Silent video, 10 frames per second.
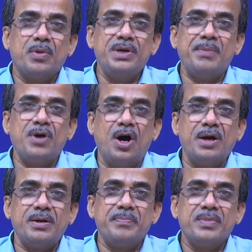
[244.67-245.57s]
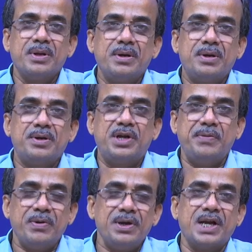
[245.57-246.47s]
we have got
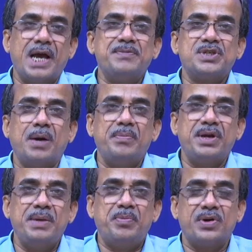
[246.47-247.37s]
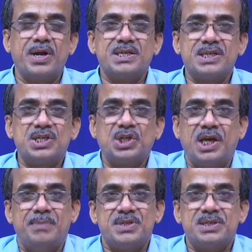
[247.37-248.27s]
different types of reproduction
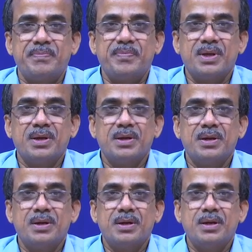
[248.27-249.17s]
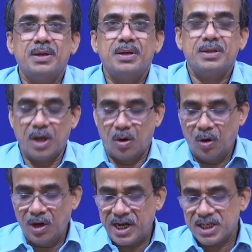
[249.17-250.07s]
schemes. The
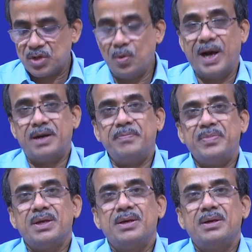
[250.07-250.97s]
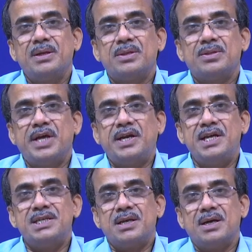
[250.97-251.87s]
oldest one, that
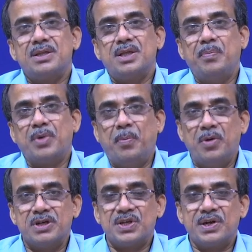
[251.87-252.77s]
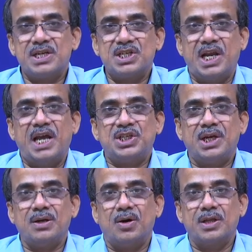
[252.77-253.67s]
is the proportionate
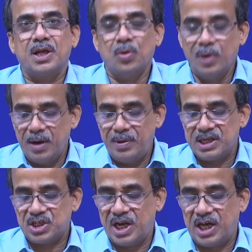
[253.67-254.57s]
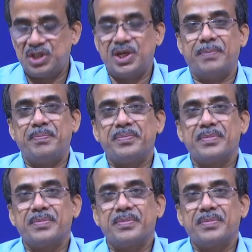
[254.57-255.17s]
selection or the Rule-Wheel selection,